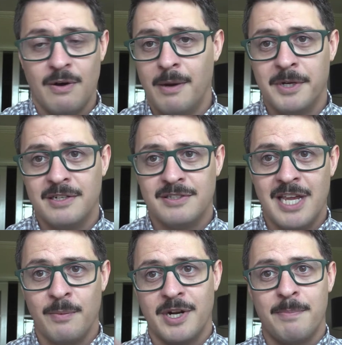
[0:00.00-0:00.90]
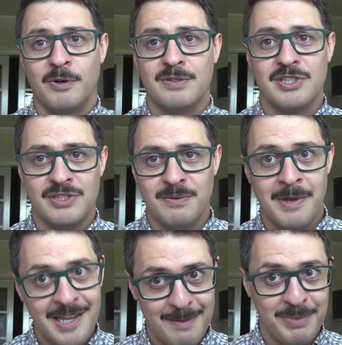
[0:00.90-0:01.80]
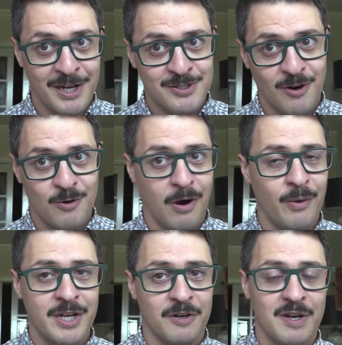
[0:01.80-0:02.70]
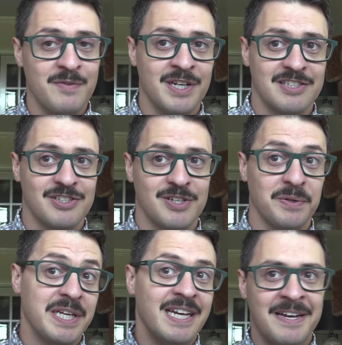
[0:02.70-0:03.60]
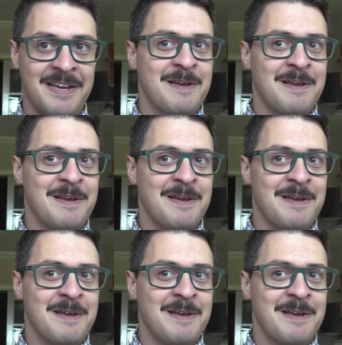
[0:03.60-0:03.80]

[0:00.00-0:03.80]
Now, I'm not saying what I produce is Pixar quality or even necessarily